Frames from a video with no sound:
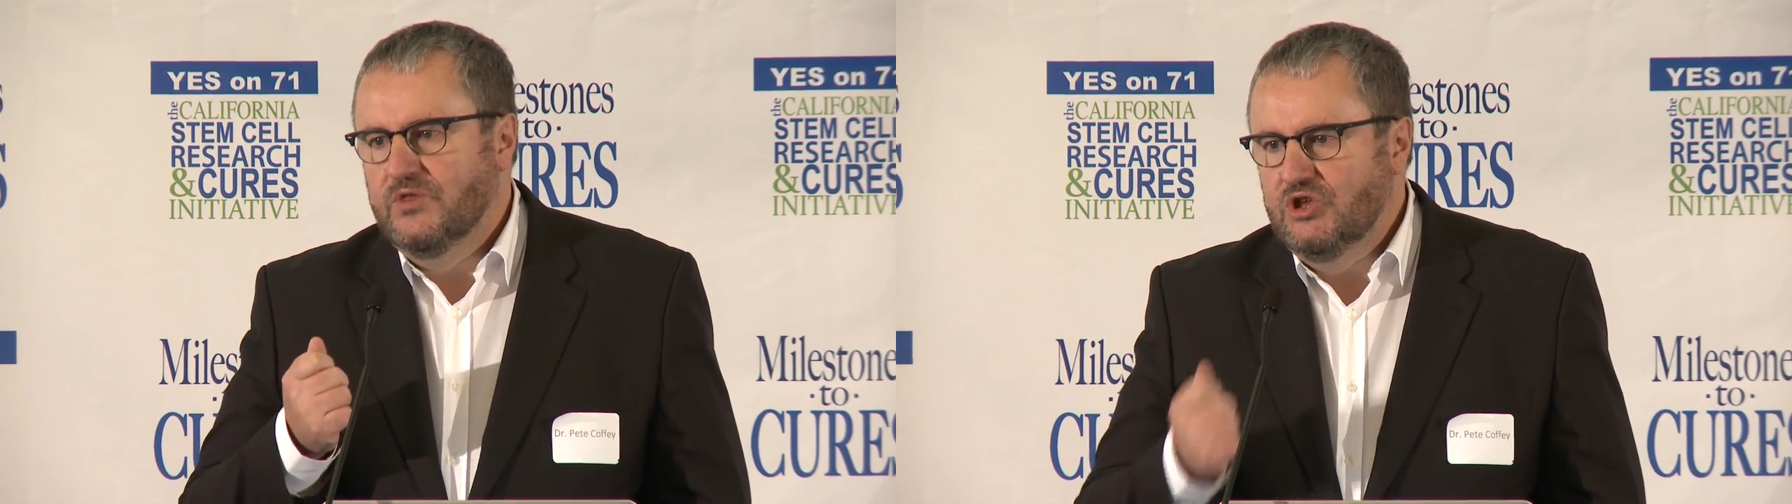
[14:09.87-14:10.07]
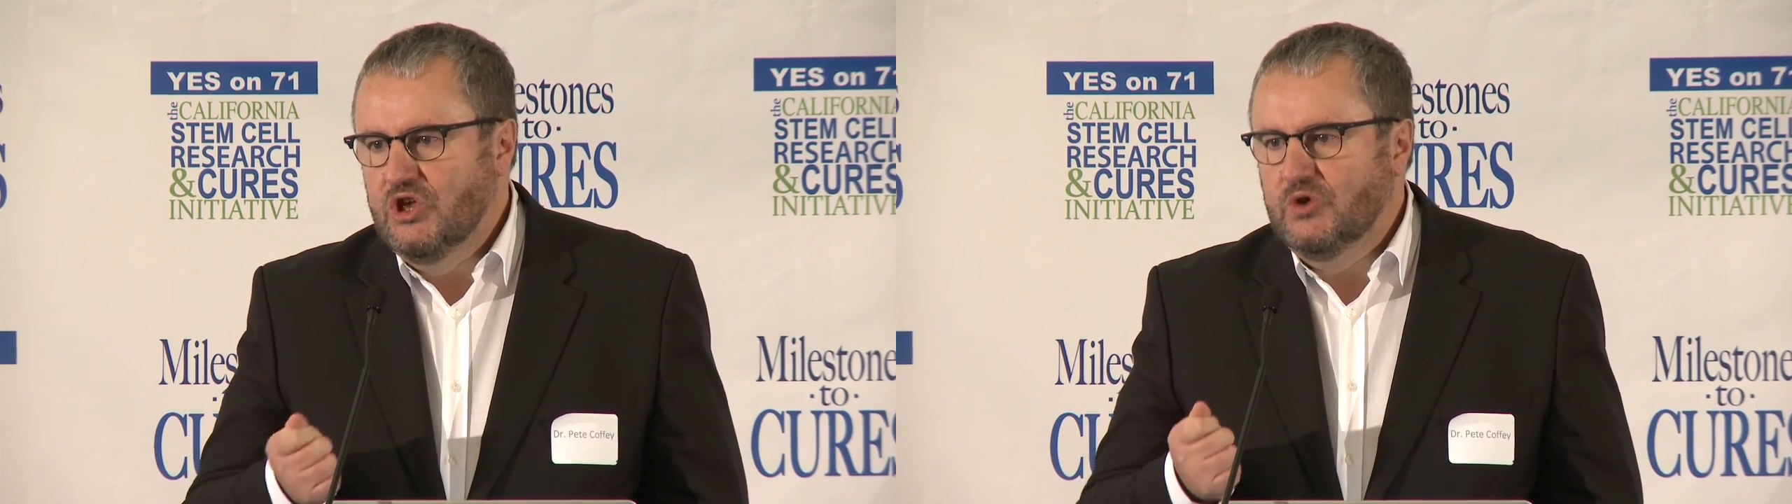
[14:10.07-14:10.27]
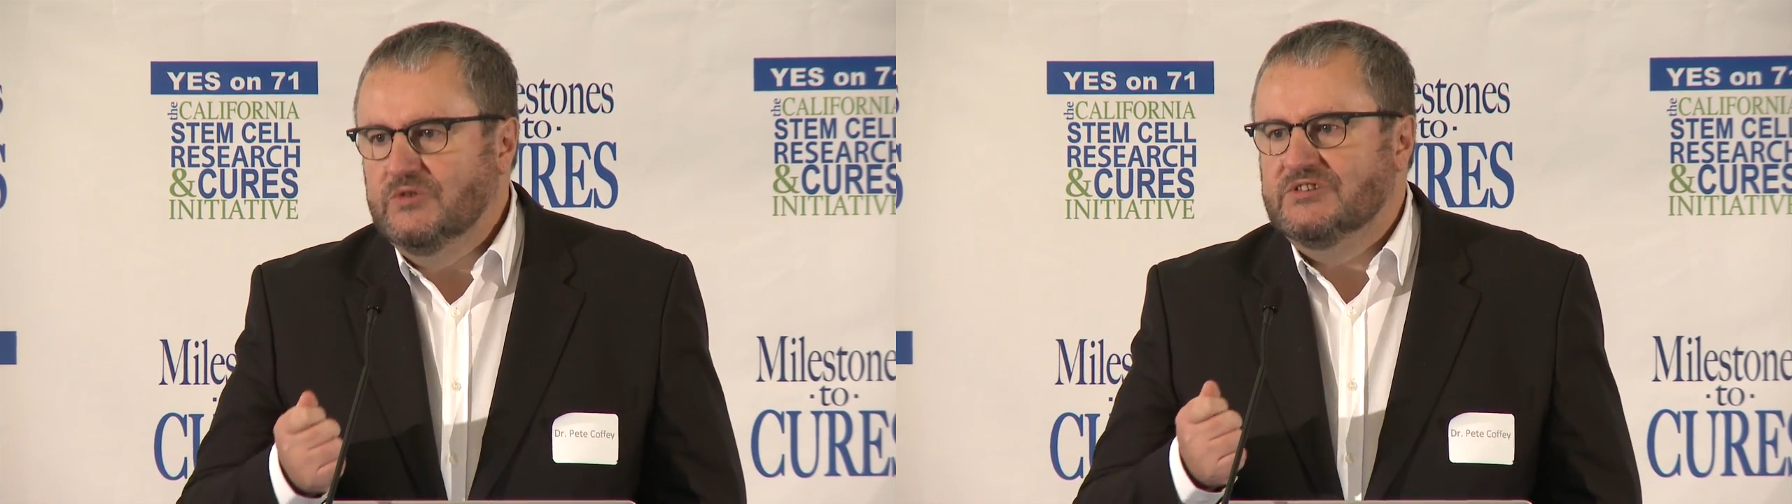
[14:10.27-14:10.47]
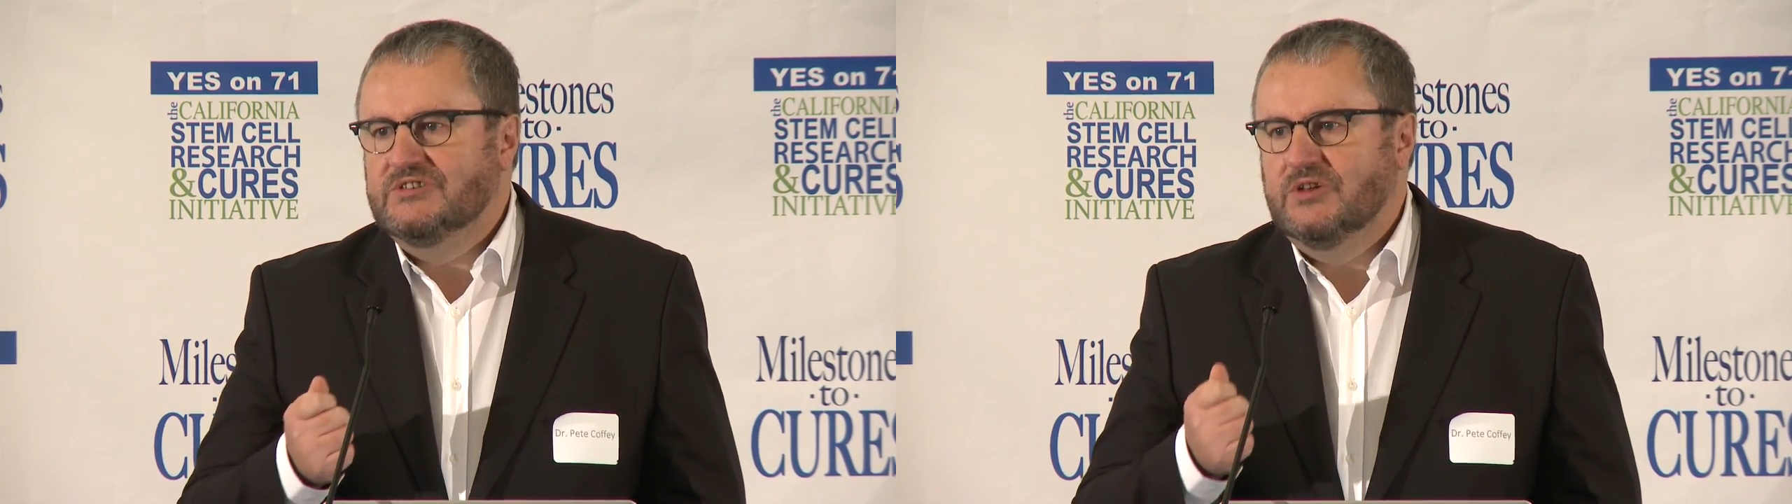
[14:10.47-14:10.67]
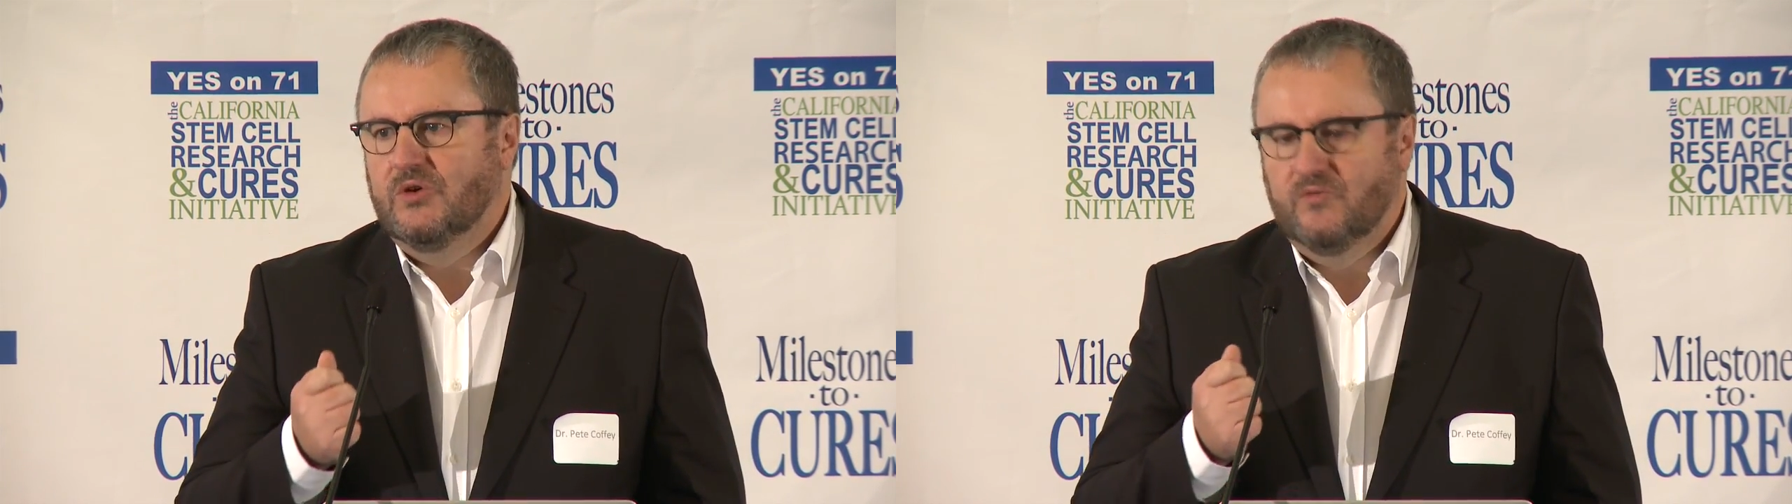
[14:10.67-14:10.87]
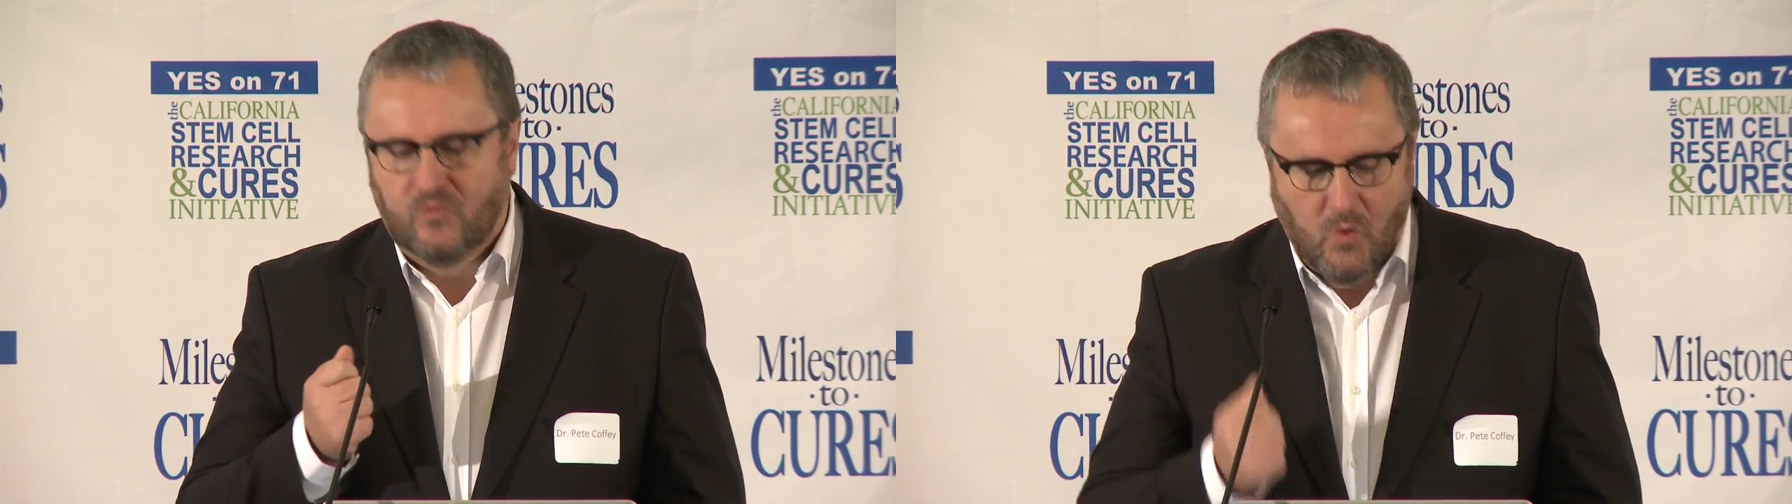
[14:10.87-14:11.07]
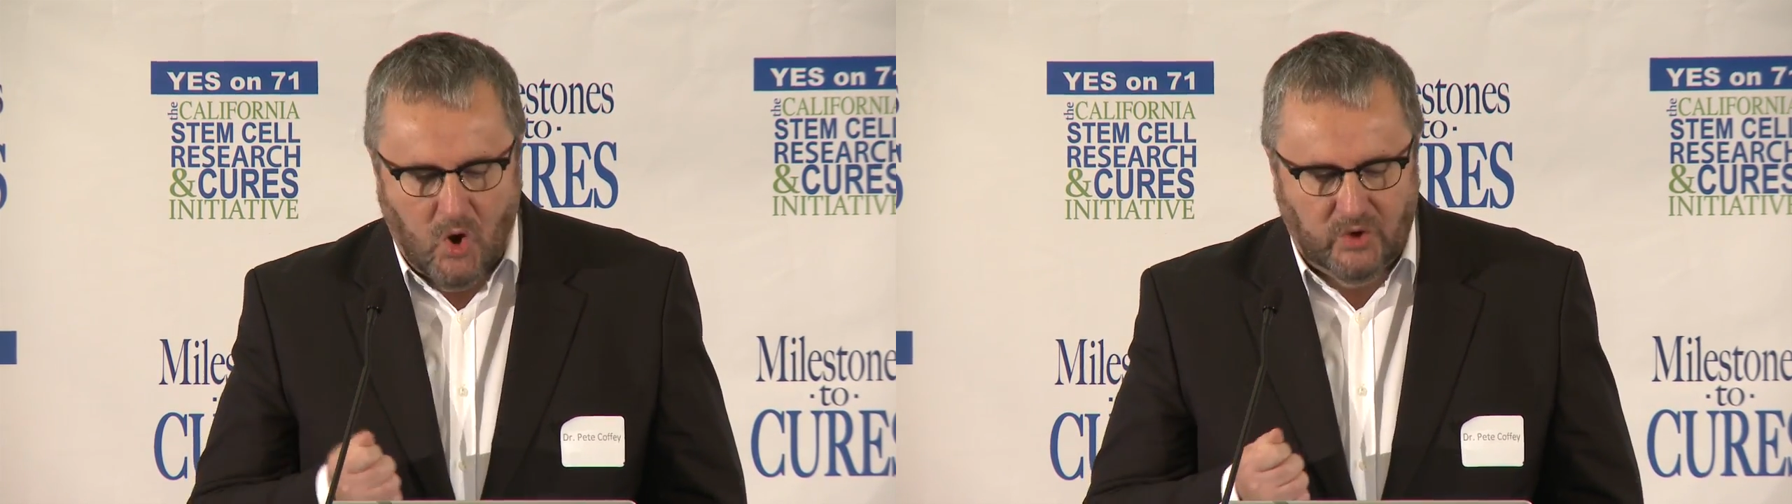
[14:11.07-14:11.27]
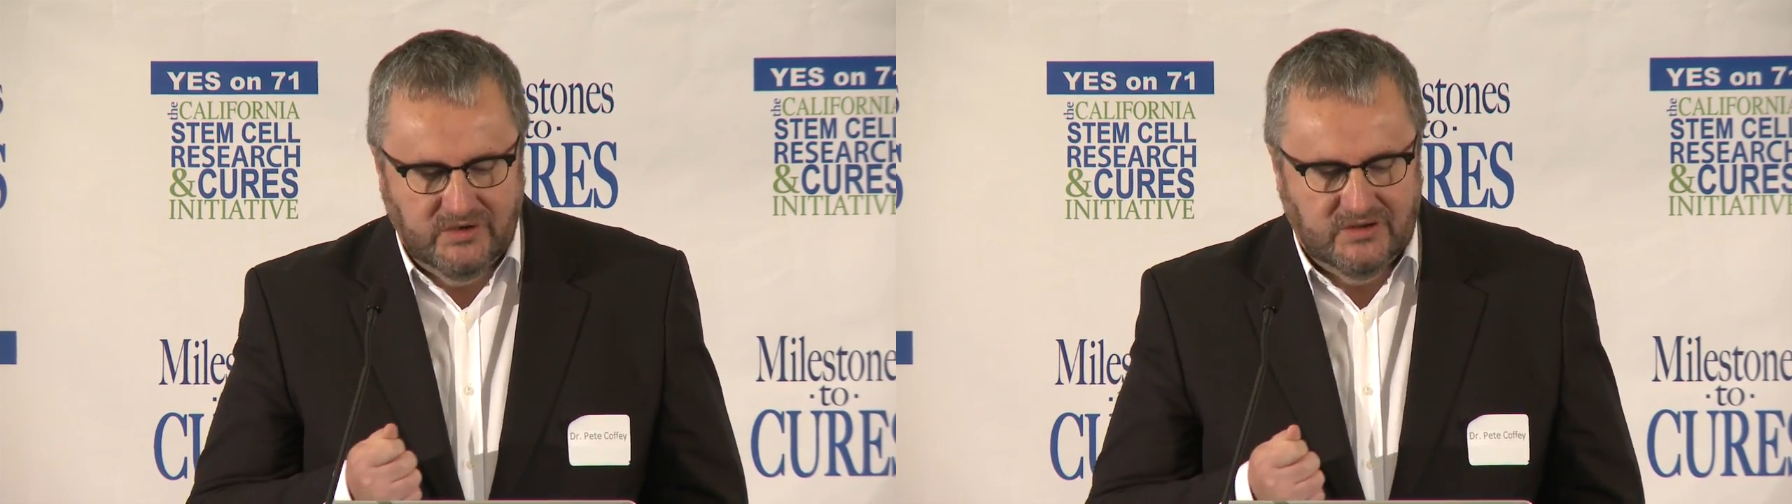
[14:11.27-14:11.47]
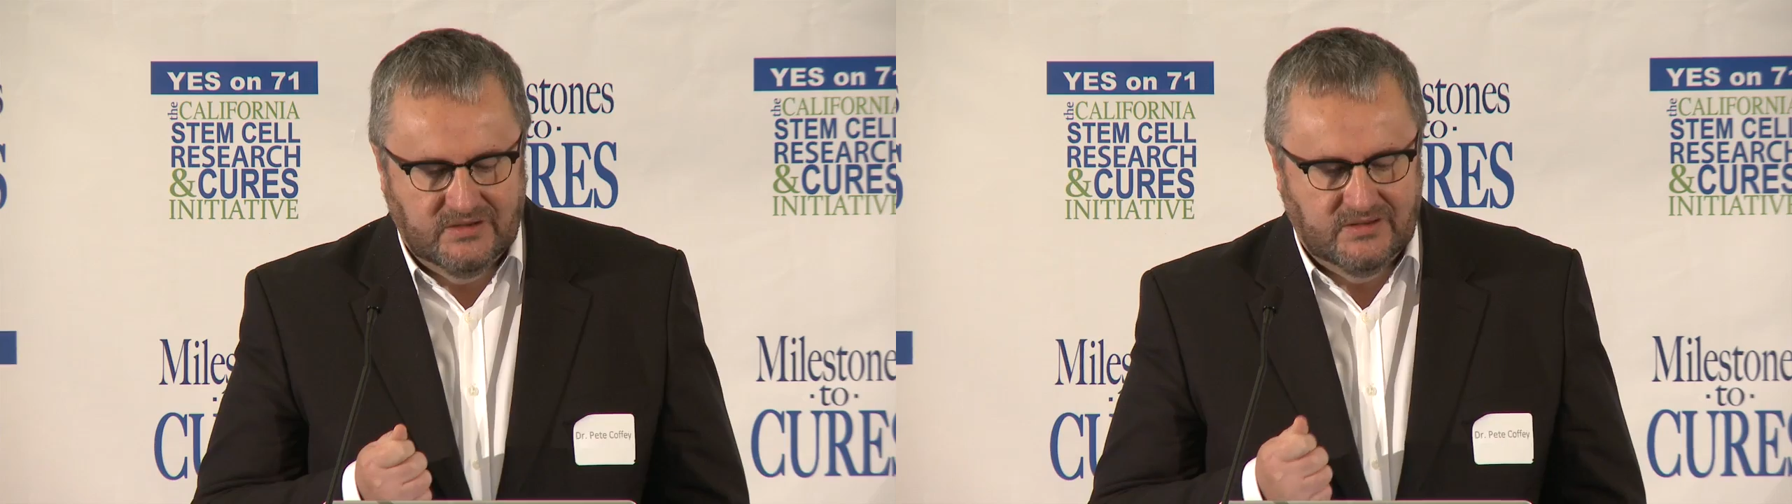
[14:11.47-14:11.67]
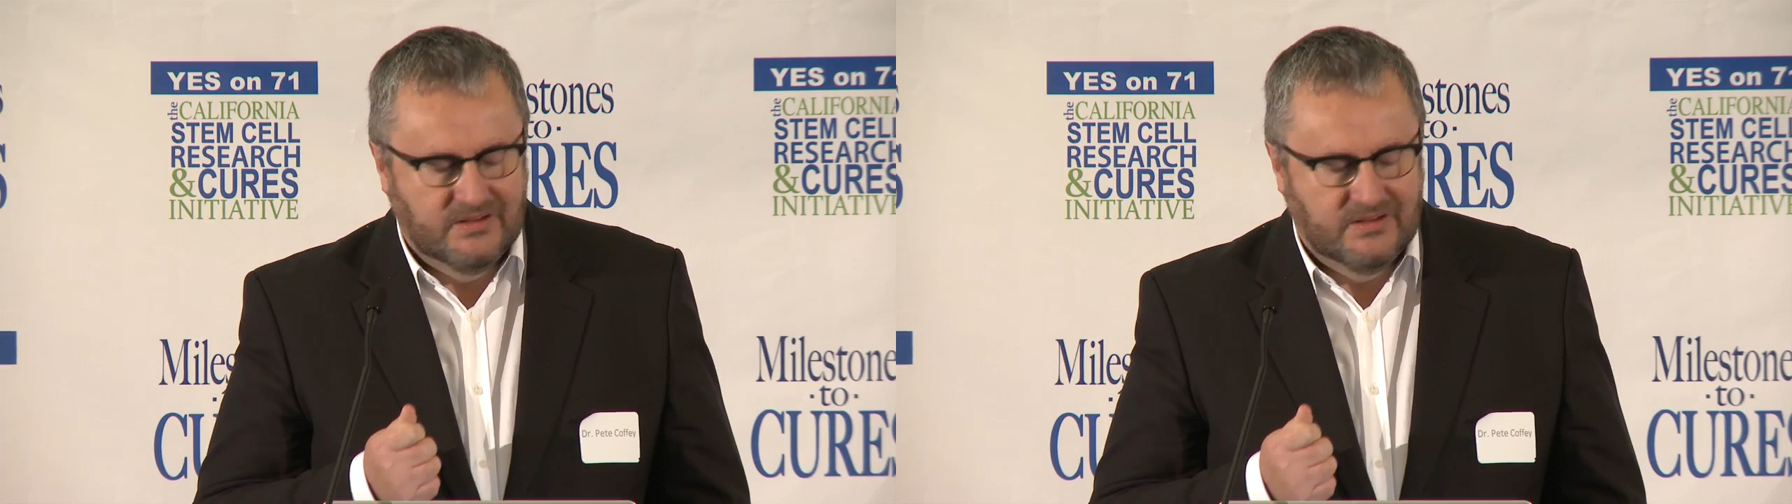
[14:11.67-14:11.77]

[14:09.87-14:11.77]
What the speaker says: the use of one